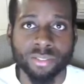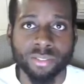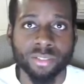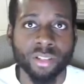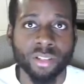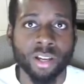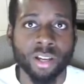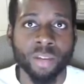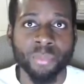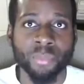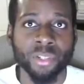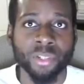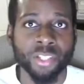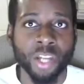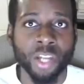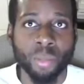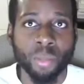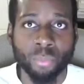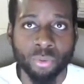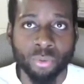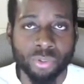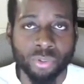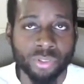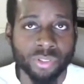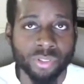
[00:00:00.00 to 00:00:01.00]

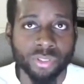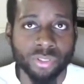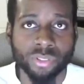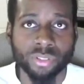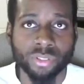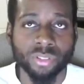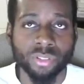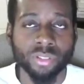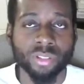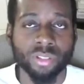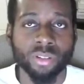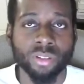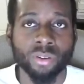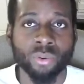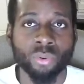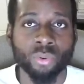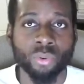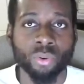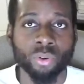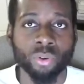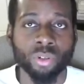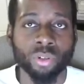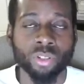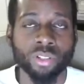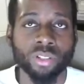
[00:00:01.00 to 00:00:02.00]
numbers,
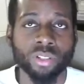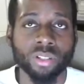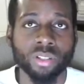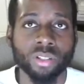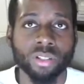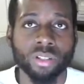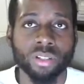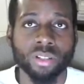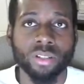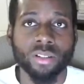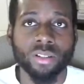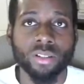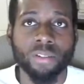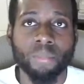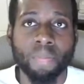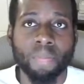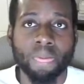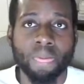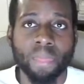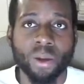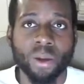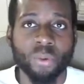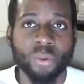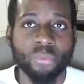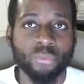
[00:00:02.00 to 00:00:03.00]
or
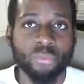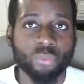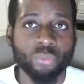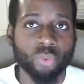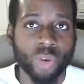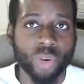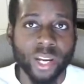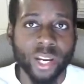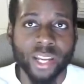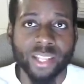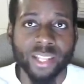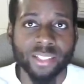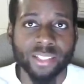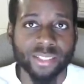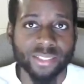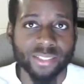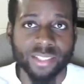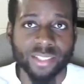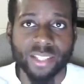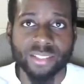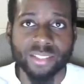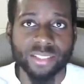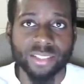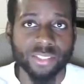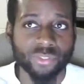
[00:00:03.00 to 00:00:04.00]
a phrase, a
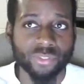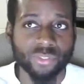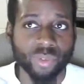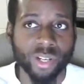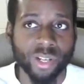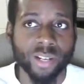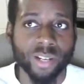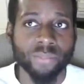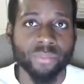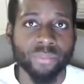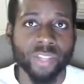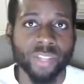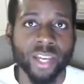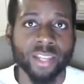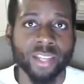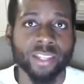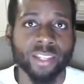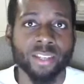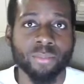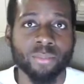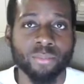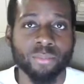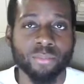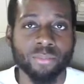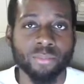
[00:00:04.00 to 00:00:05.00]
sentence, right, that
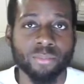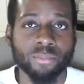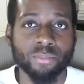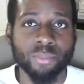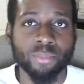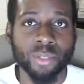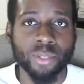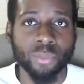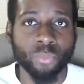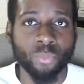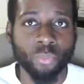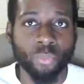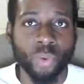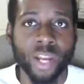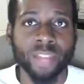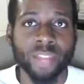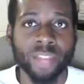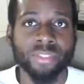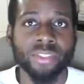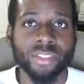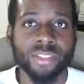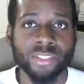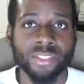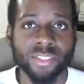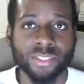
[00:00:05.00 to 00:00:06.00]
can be read
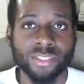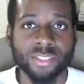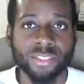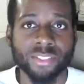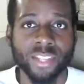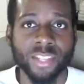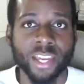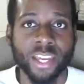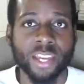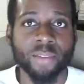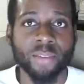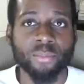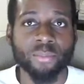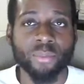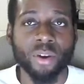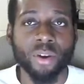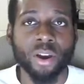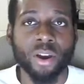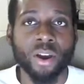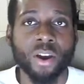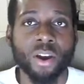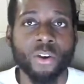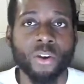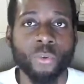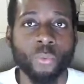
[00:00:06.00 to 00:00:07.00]
the same
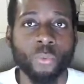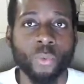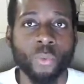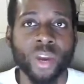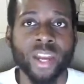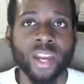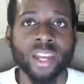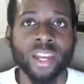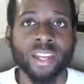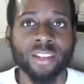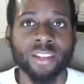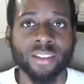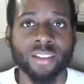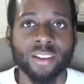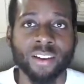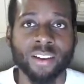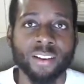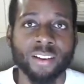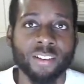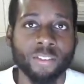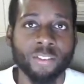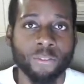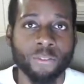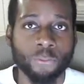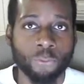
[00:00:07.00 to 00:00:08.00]
way
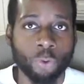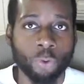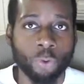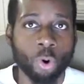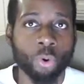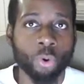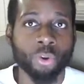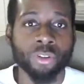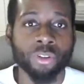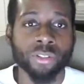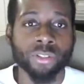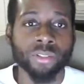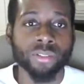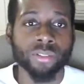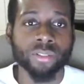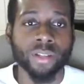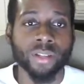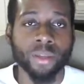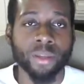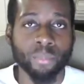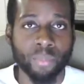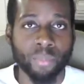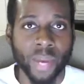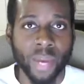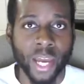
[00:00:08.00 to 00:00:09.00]
forward
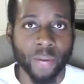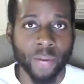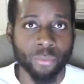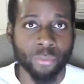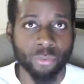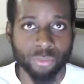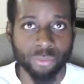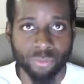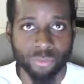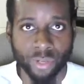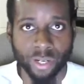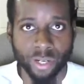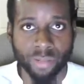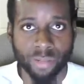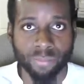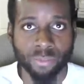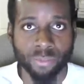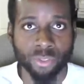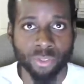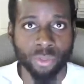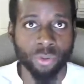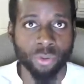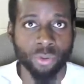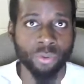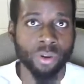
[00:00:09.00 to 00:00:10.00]
and backwards, right?
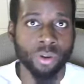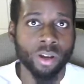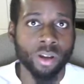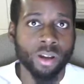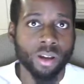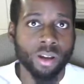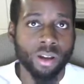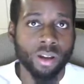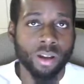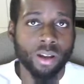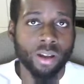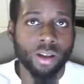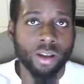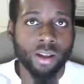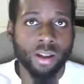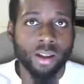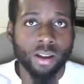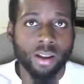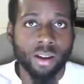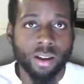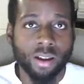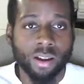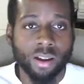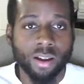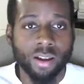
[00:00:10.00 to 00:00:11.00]
So
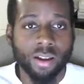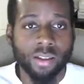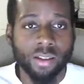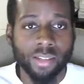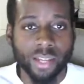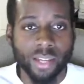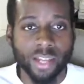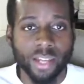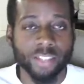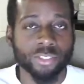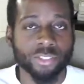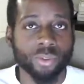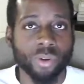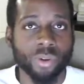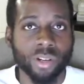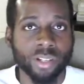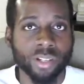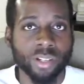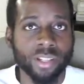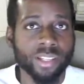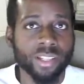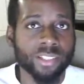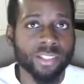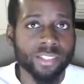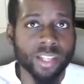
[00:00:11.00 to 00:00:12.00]
yeah, so an
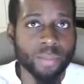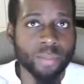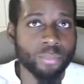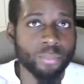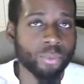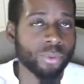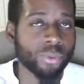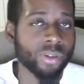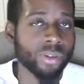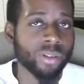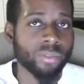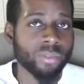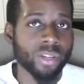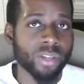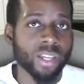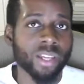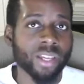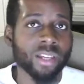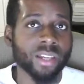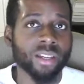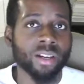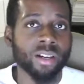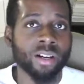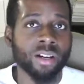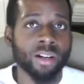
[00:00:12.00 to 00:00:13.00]
example of
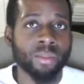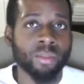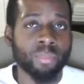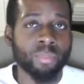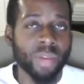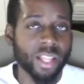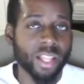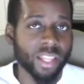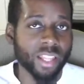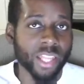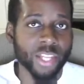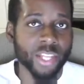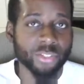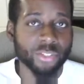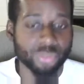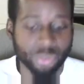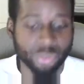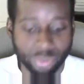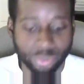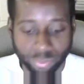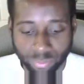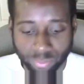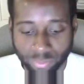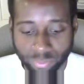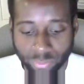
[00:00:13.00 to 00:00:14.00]
a
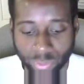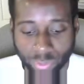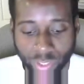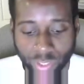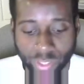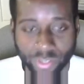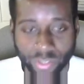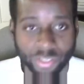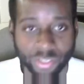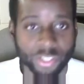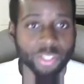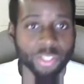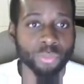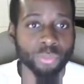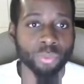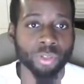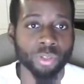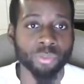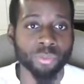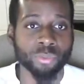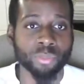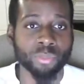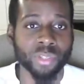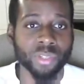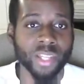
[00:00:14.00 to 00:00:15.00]
palindrome, right, a good one
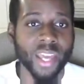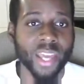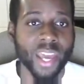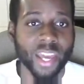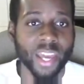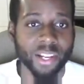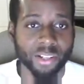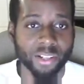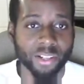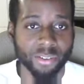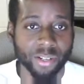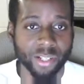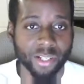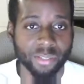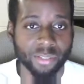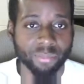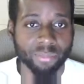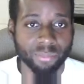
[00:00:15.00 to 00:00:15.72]
would be Hannah, right?